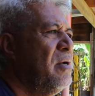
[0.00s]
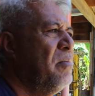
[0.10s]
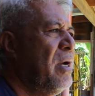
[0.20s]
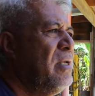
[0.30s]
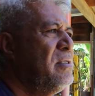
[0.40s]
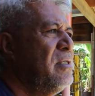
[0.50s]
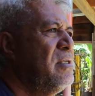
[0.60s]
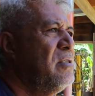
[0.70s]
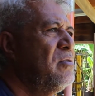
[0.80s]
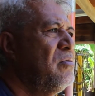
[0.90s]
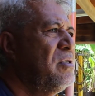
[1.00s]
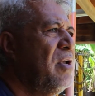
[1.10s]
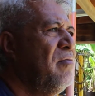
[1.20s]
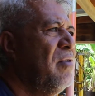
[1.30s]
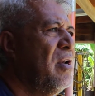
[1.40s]
my intention is, to
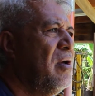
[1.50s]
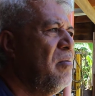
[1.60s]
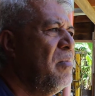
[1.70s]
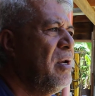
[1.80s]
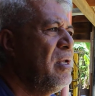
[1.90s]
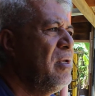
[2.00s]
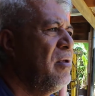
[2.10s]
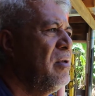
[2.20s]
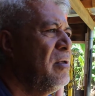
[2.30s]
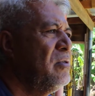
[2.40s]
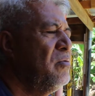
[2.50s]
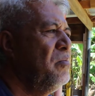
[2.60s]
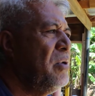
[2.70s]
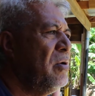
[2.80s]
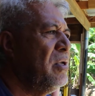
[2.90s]
save a lot of money to
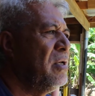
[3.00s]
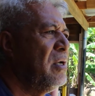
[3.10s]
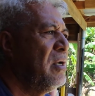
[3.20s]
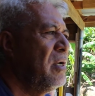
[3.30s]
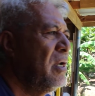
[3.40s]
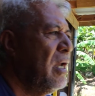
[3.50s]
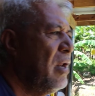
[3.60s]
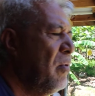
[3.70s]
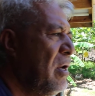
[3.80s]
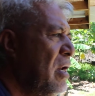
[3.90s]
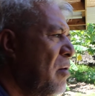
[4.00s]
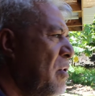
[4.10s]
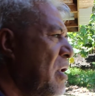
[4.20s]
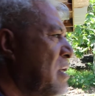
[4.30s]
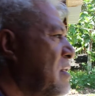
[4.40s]
build it. And right now we
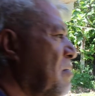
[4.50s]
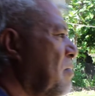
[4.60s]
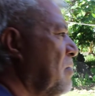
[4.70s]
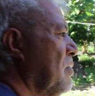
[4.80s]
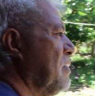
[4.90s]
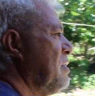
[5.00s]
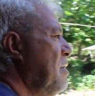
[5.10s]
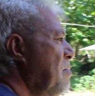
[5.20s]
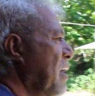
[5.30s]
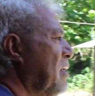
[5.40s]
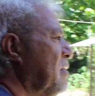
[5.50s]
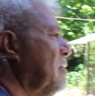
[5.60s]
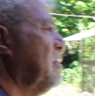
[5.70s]
need some cement